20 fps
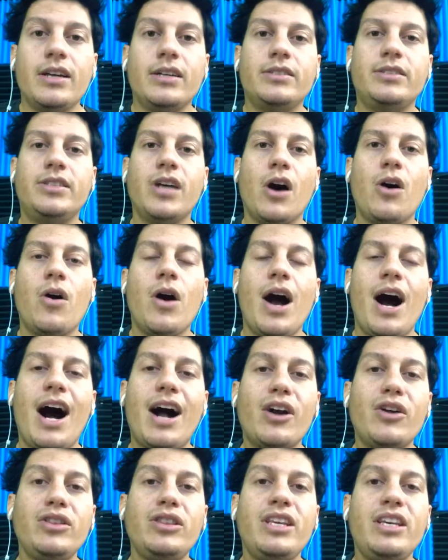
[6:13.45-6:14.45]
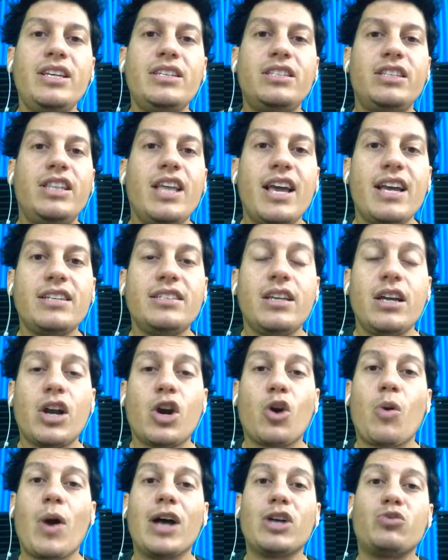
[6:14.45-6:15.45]
So how do these things
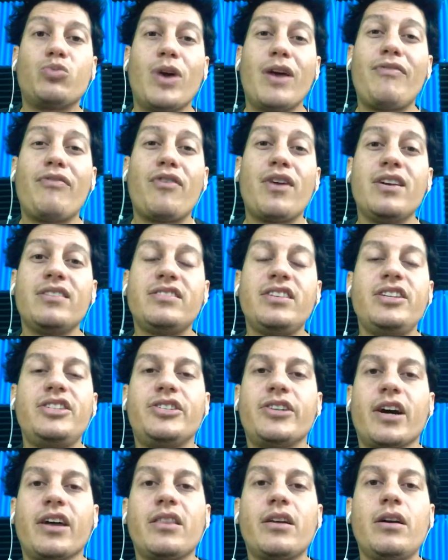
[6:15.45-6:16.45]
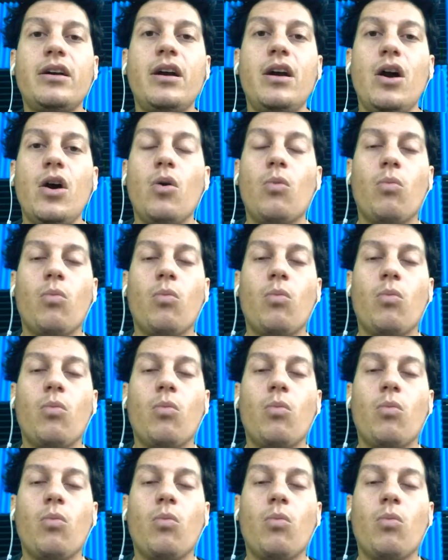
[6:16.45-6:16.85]
cross-reference each other?